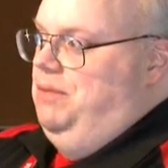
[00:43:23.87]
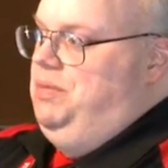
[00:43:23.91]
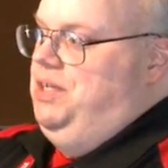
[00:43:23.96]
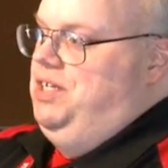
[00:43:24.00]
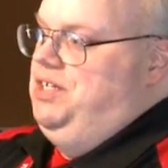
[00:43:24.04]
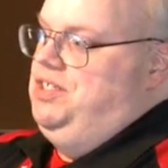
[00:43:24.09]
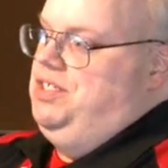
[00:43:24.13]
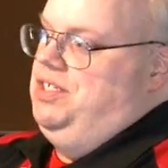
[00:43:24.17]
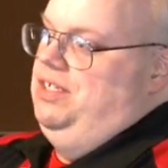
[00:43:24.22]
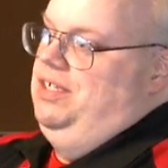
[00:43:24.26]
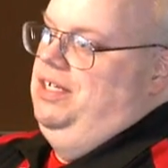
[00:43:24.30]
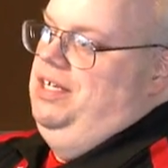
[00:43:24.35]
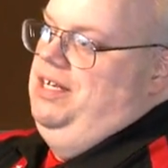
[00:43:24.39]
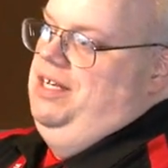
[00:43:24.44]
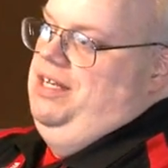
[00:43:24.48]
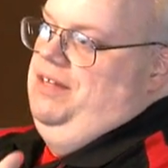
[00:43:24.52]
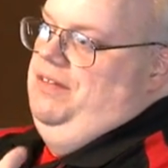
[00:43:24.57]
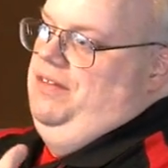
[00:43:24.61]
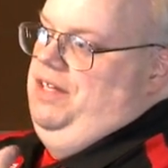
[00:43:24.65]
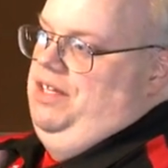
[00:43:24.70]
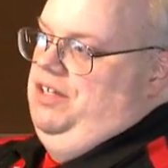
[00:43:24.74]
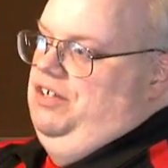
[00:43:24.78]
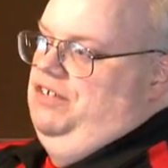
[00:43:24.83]
Because the,
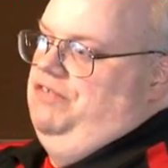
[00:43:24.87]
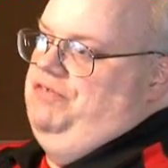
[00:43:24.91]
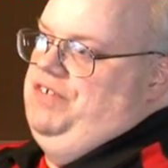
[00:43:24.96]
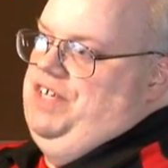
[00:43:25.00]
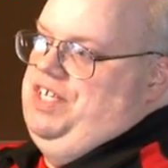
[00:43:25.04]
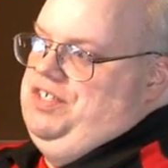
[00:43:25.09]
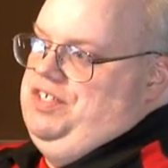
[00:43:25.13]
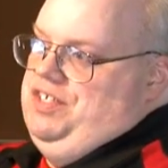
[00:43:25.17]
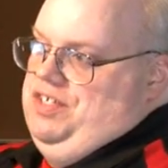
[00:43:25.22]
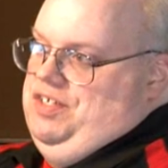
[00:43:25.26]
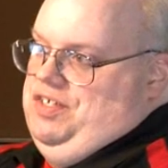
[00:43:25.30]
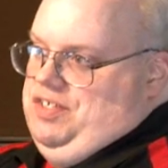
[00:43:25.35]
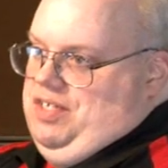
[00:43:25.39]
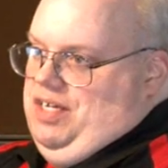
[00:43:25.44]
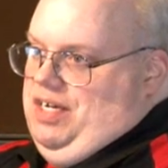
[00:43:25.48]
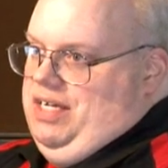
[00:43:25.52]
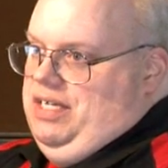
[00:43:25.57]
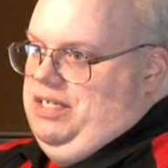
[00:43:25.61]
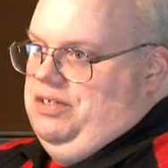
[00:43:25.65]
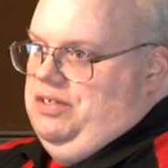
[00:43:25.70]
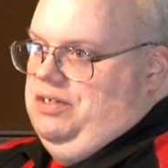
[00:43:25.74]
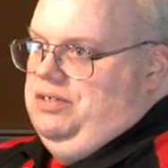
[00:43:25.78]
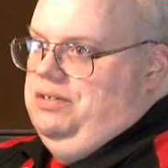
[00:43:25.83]
the interface
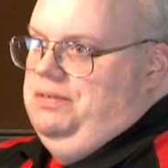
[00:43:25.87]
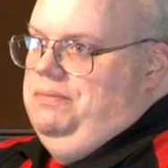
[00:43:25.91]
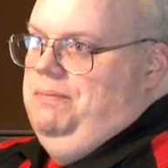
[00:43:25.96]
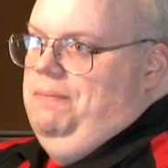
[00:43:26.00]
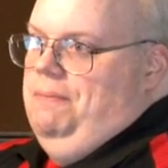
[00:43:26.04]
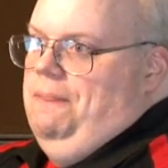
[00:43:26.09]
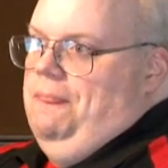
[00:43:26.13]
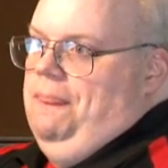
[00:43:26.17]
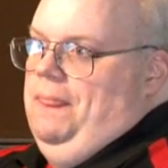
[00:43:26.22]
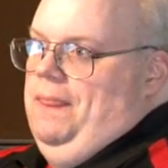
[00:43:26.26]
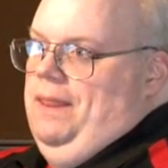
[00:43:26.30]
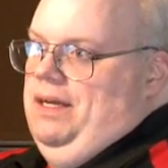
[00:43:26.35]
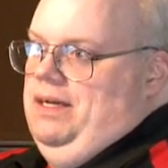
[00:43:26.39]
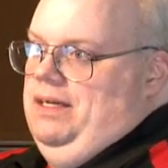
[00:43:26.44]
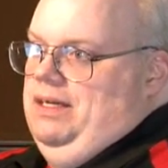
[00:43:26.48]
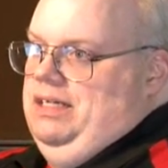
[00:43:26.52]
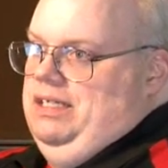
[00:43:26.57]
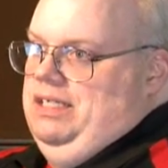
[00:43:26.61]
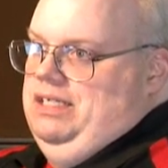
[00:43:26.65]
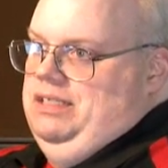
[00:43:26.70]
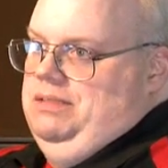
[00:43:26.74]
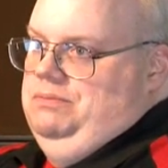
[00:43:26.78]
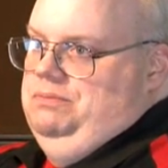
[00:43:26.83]
designer,
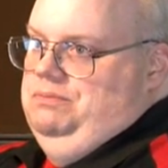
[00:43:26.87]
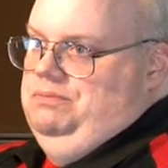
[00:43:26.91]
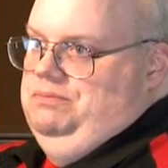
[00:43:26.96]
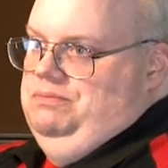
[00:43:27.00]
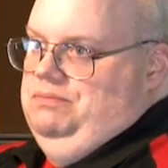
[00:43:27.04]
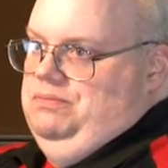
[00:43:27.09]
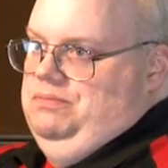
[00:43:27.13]
um,